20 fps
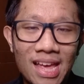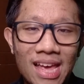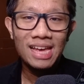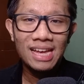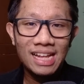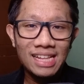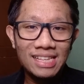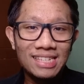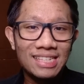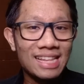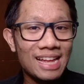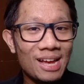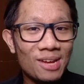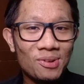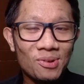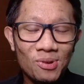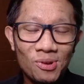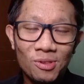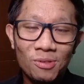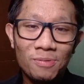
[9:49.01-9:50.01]
It's not
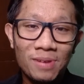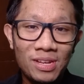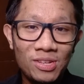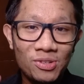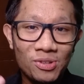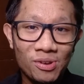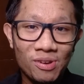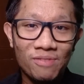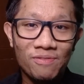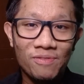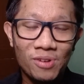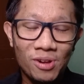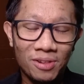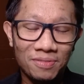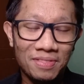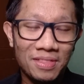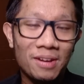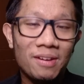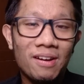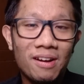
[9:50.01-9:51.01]
always your
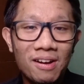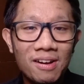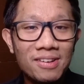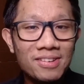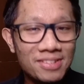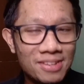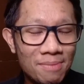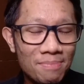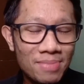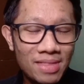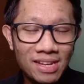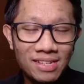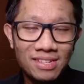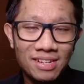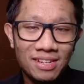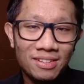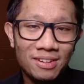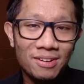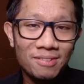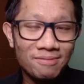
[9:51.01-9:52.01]
fault. There are some things
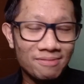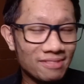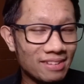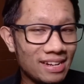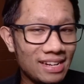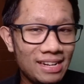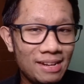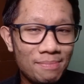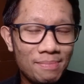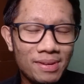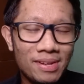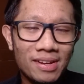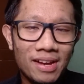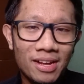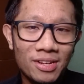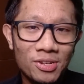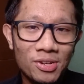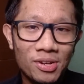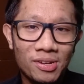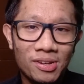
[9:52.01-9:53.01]
that are really
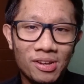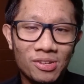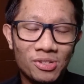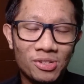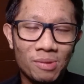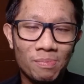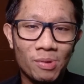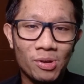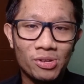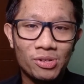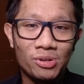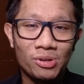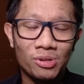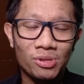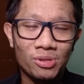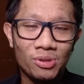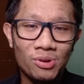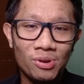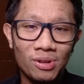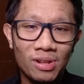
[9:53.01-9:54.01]
beyond your customer's
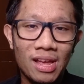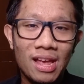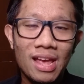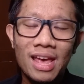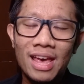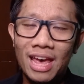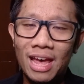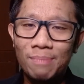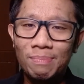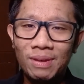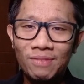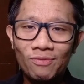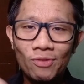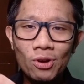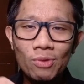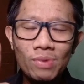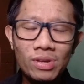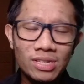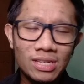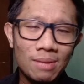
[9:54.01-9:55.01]
control. And
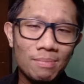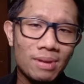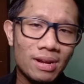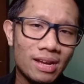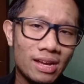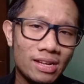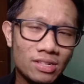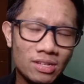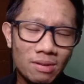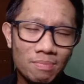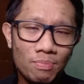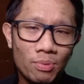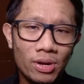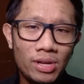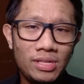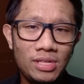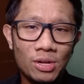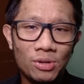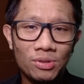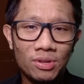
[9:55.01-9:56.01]
before we summarize our
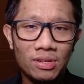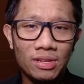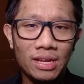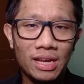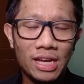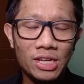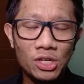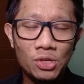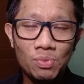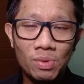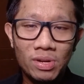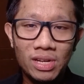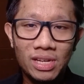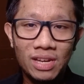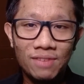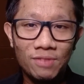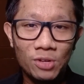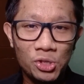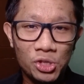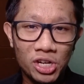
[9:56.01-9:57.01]
points here today, I just want to
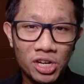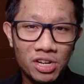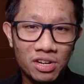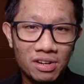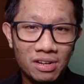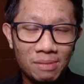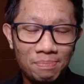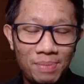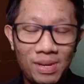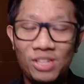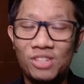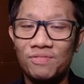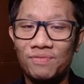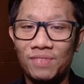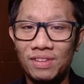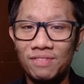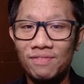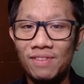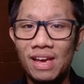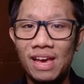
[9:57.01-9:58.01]
give a general piece of
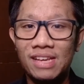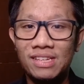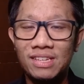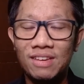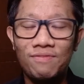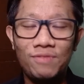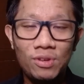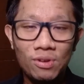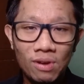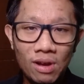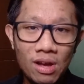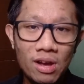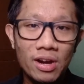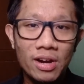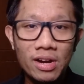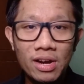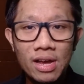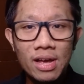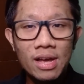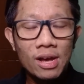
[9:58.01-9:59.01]
advice. If you
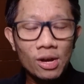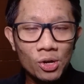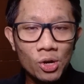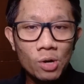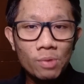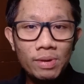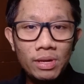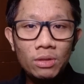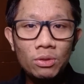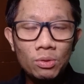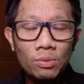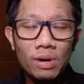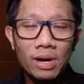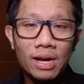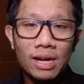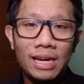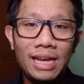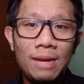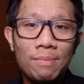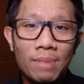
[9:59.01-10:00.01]
are going through a
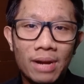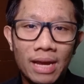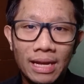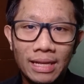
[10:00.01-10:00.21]
claim right